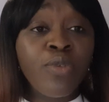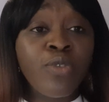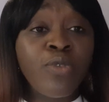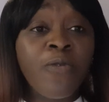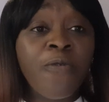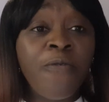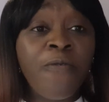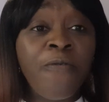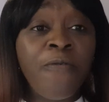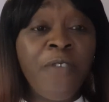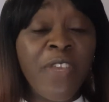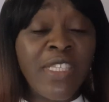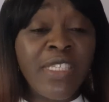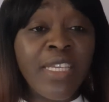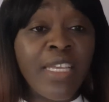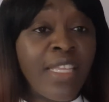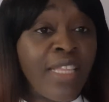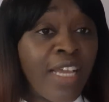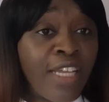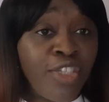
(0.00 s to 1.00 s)
to fit
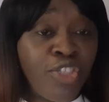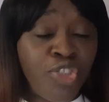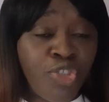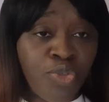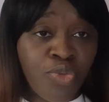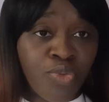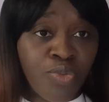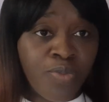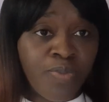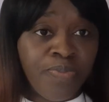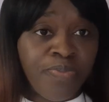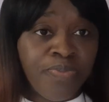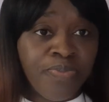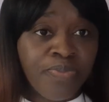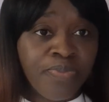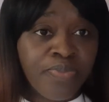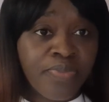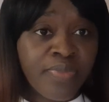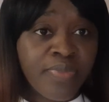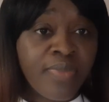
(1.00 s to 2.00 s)
in that shoe.
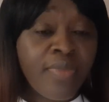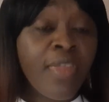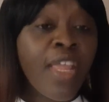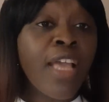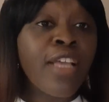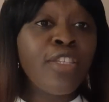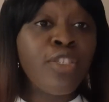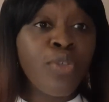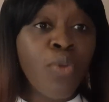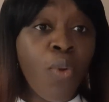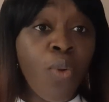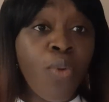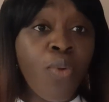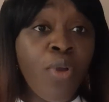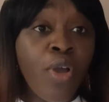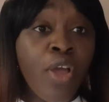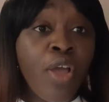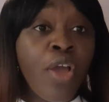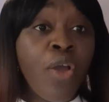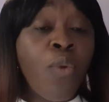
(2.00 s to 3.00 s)

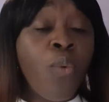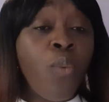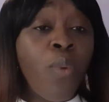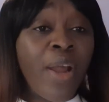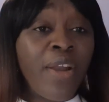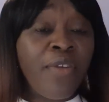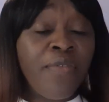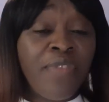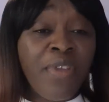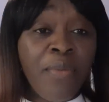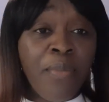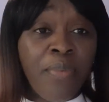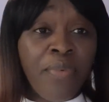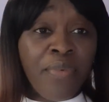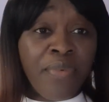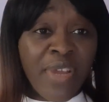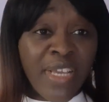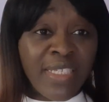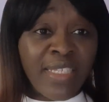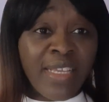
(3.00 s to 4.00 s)
So one of the
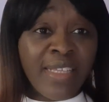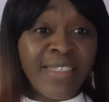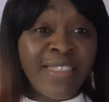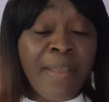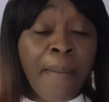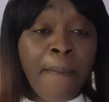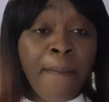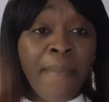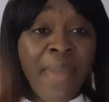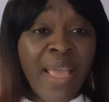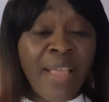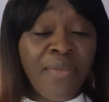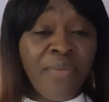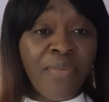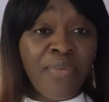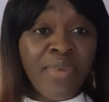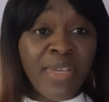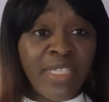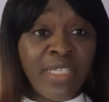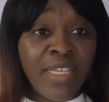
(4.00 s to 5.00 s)
reasons, the
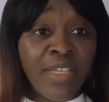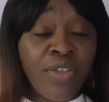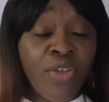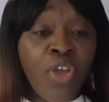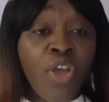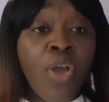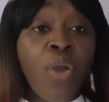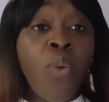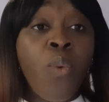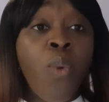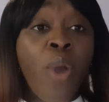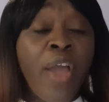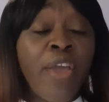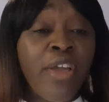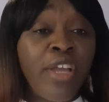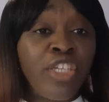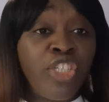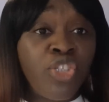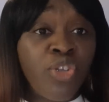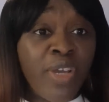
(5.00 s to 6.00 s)
main reason why
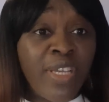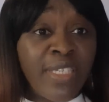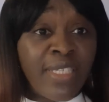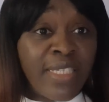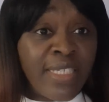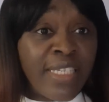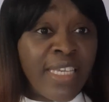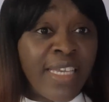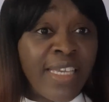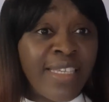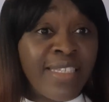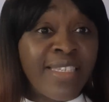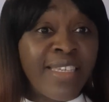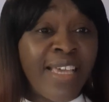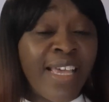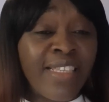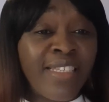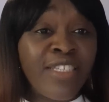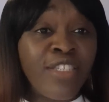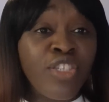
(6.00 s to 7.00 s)
your joystick is
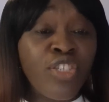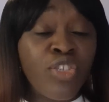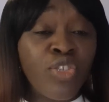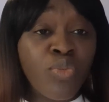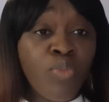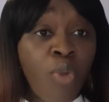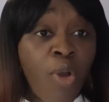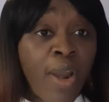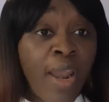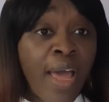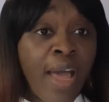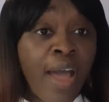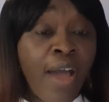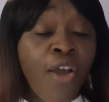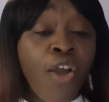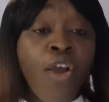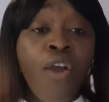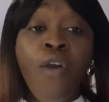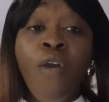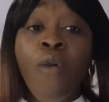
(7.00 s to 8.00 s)
getting smaller
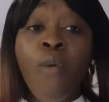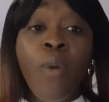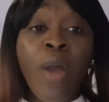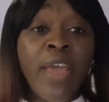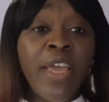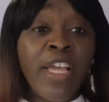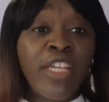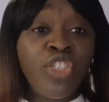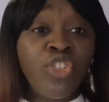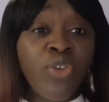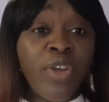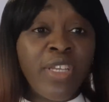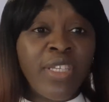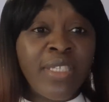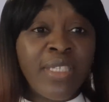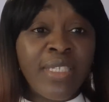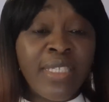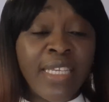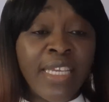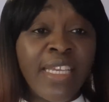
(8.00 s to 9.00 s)
or why your
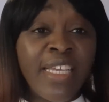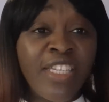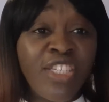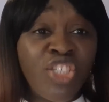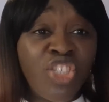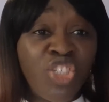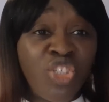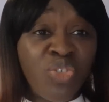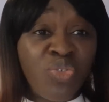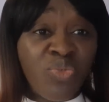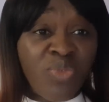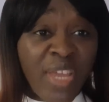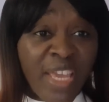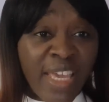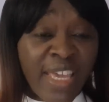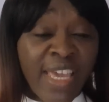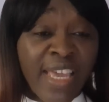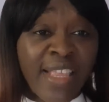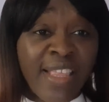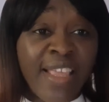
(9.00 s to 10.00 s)
joystick is
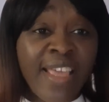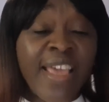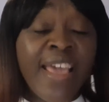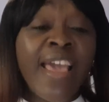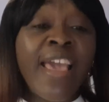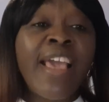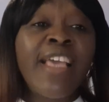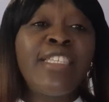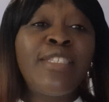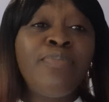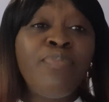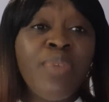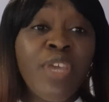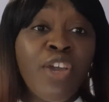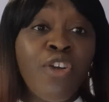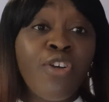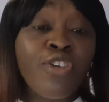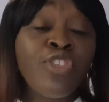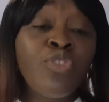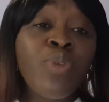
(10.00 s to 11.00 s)
shrinking is
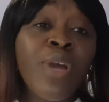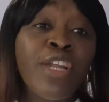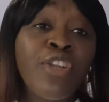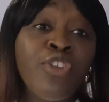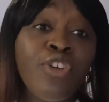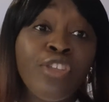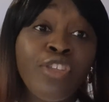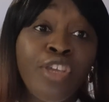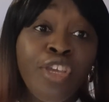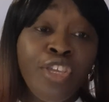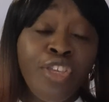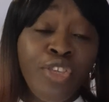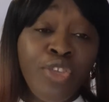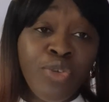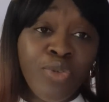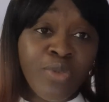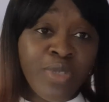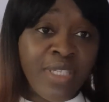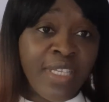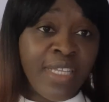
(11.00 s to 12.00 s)
because you are not
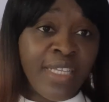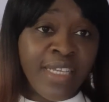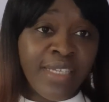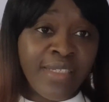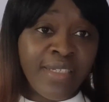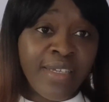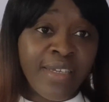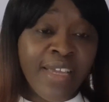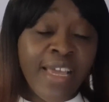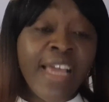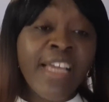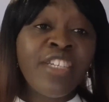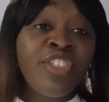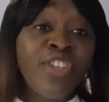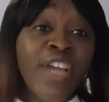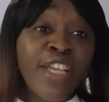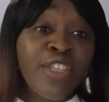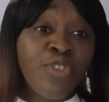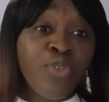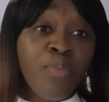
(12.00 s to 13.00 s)
using it.
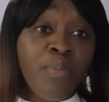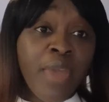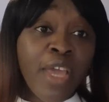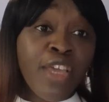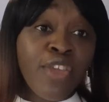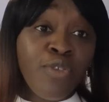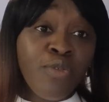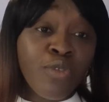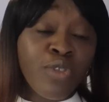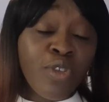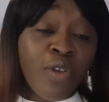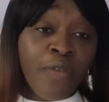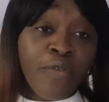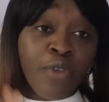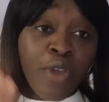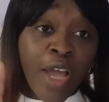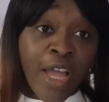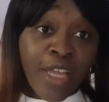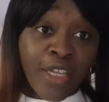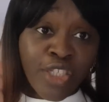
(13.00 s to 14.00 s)
Try to make use of
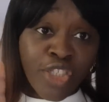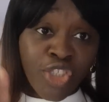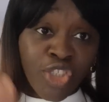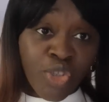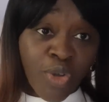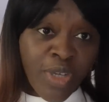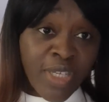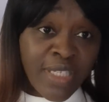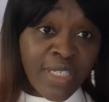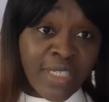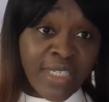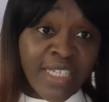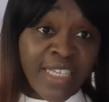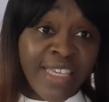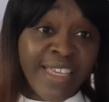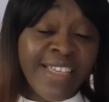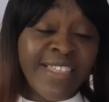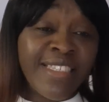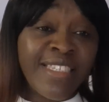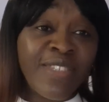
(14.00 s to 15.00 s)
your
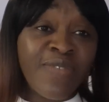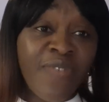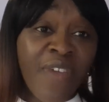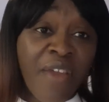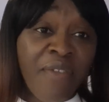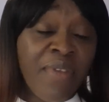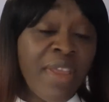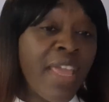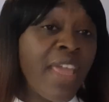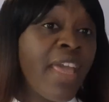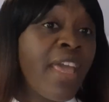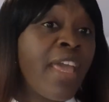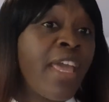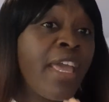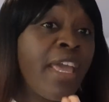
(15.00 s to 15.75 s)
joystick. It is very